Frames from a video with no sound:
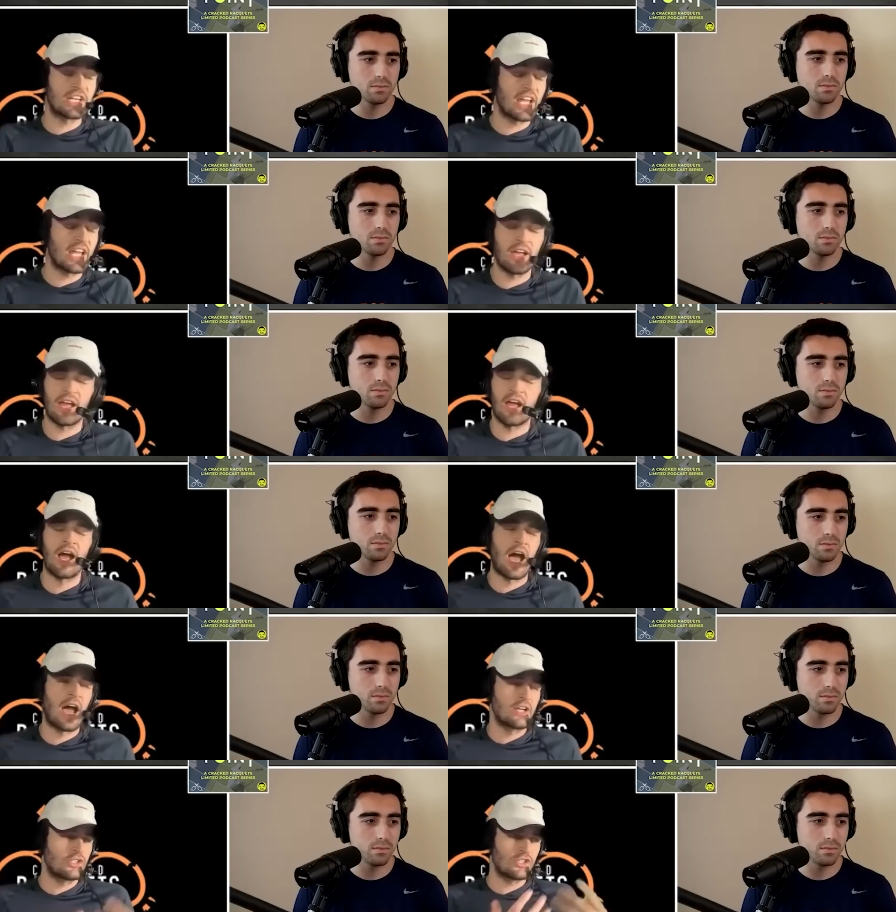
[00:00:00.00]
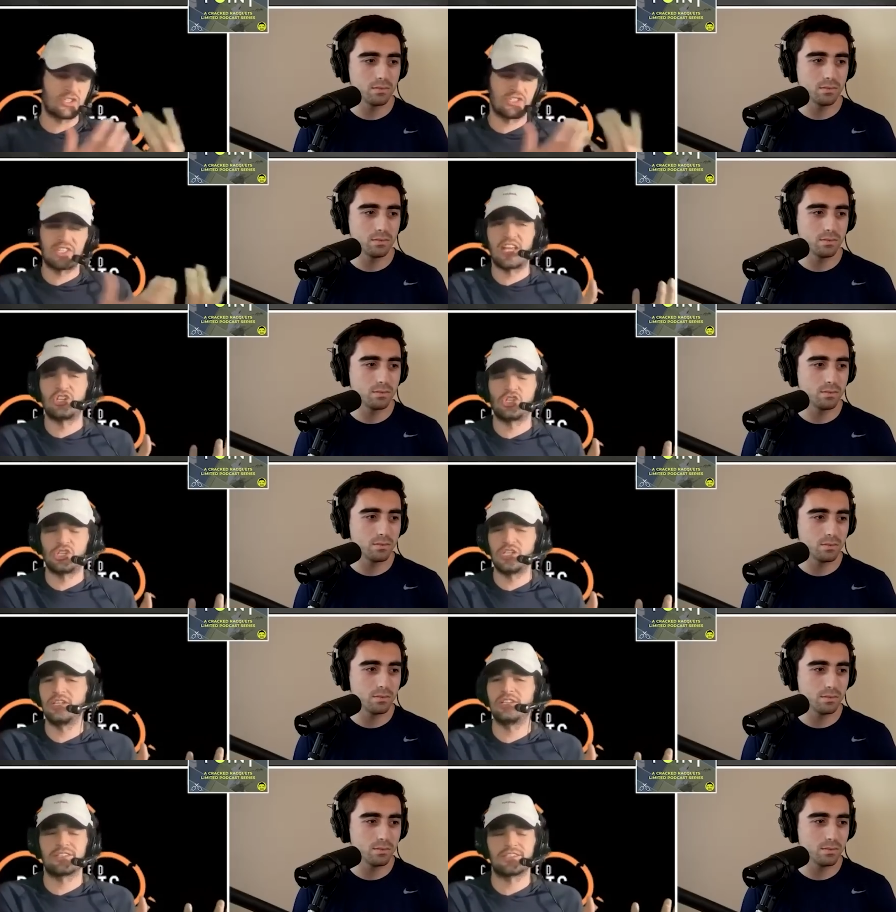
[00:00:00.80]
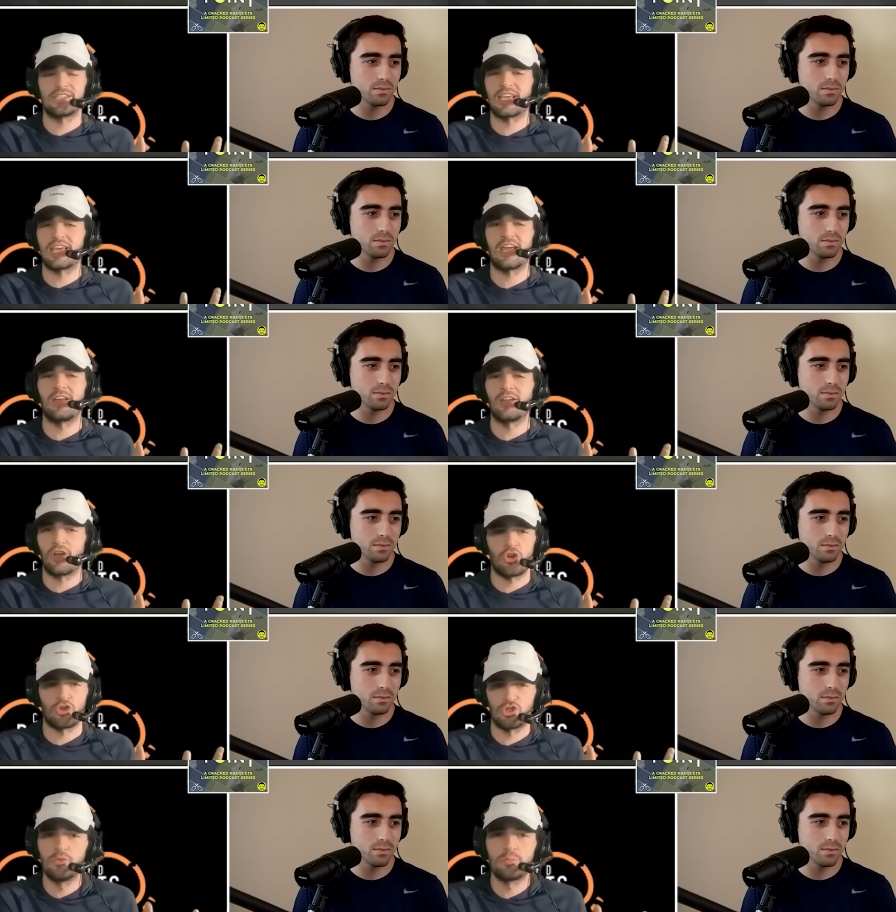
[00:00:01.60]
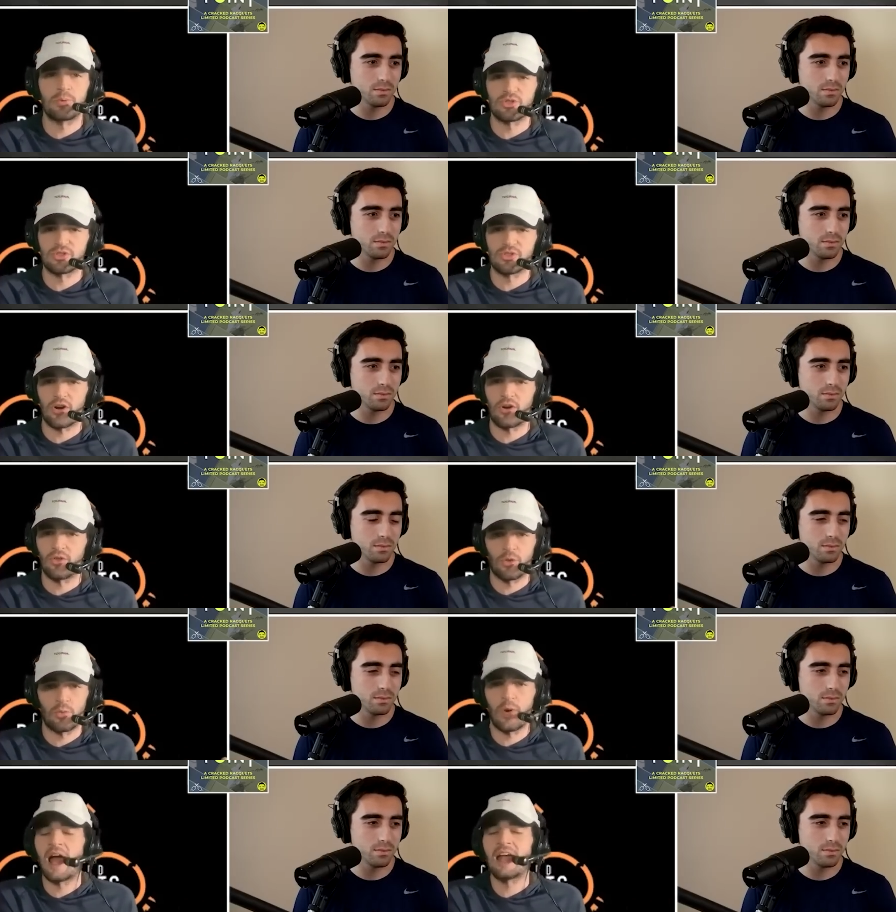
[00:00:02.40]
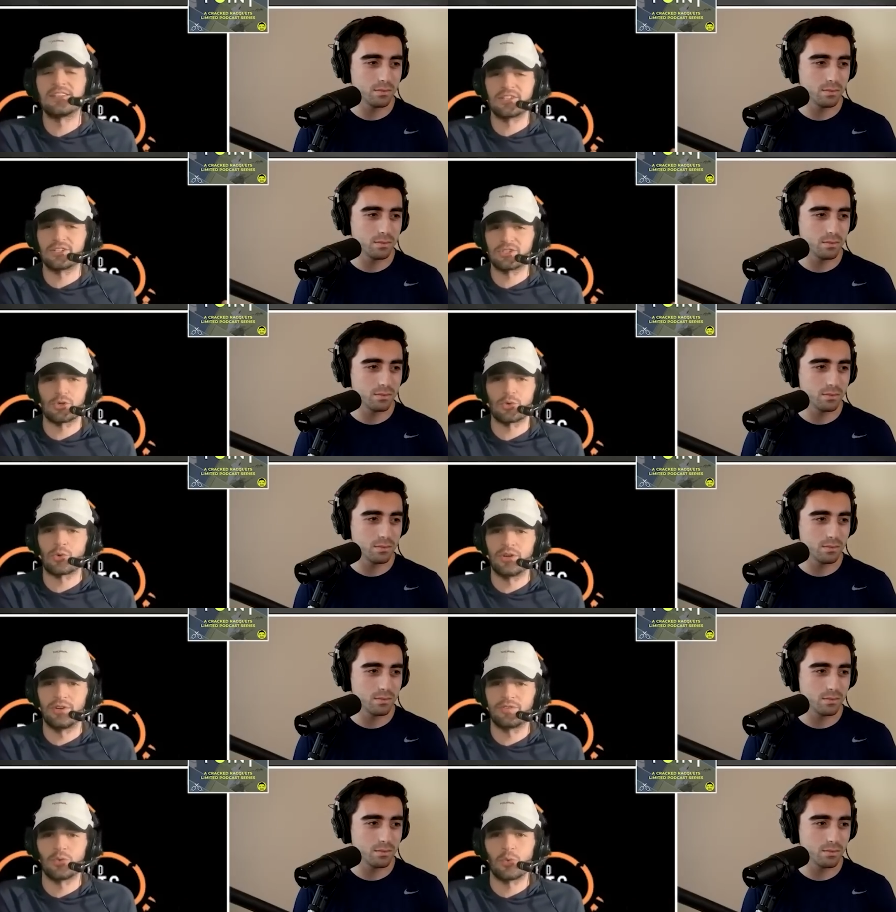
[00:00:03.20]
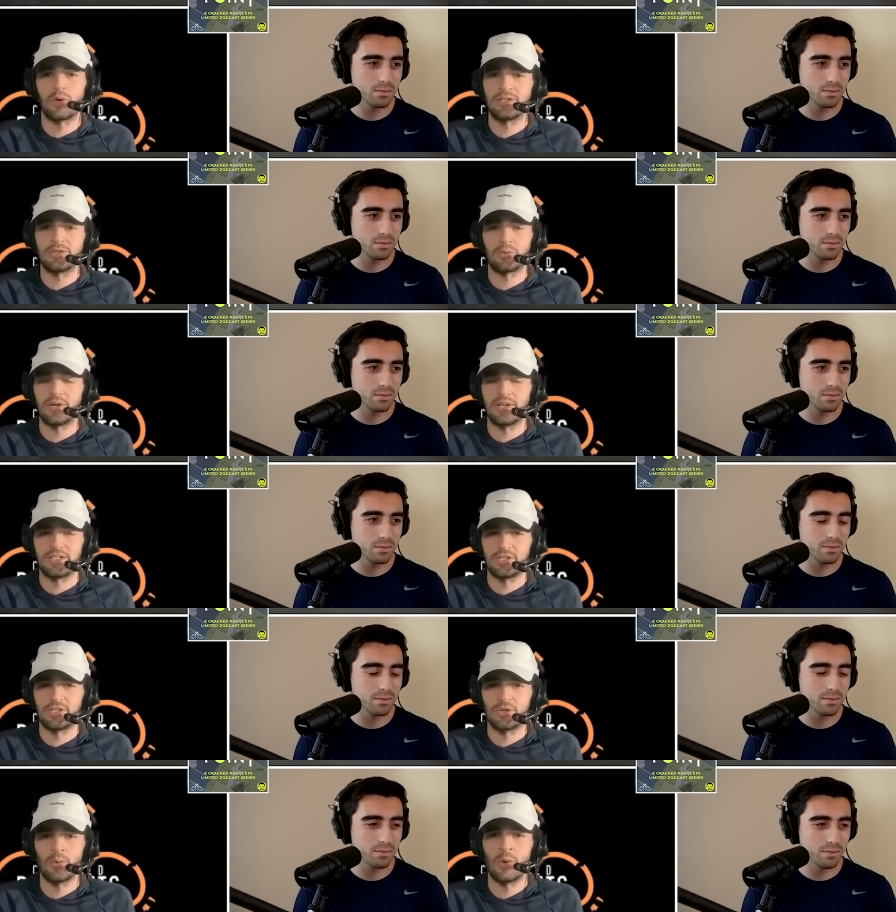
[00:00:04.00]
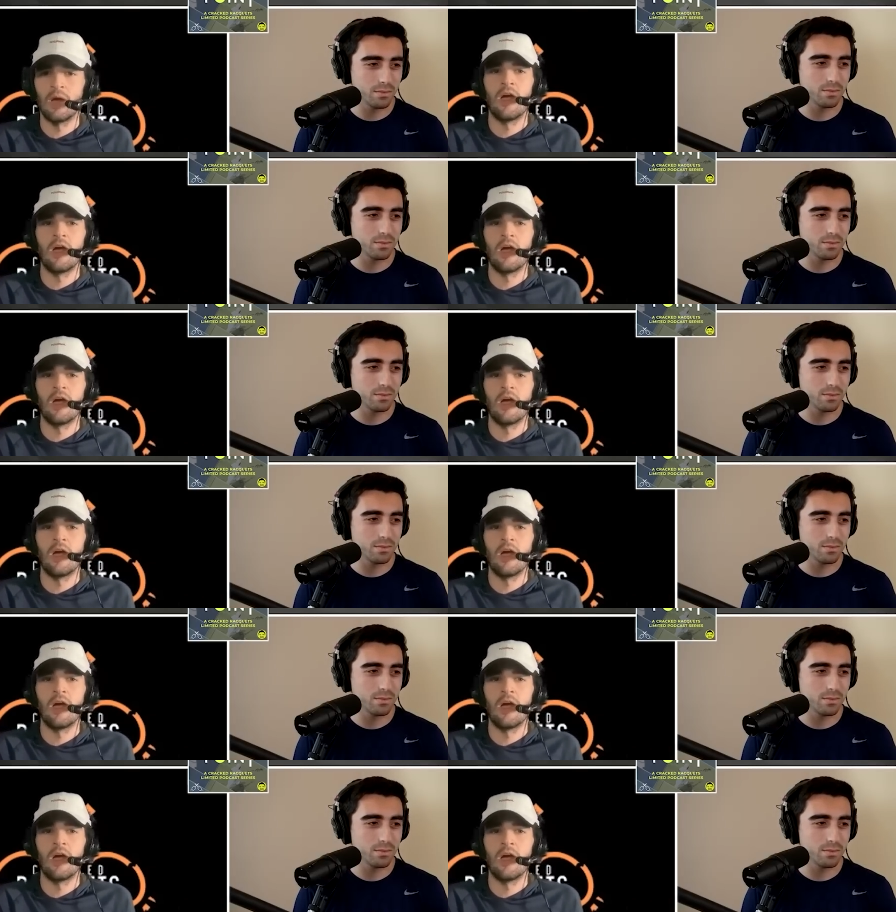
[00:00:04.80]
Speaker 1: I, I just said she is the a superstar, the rising story of 2022.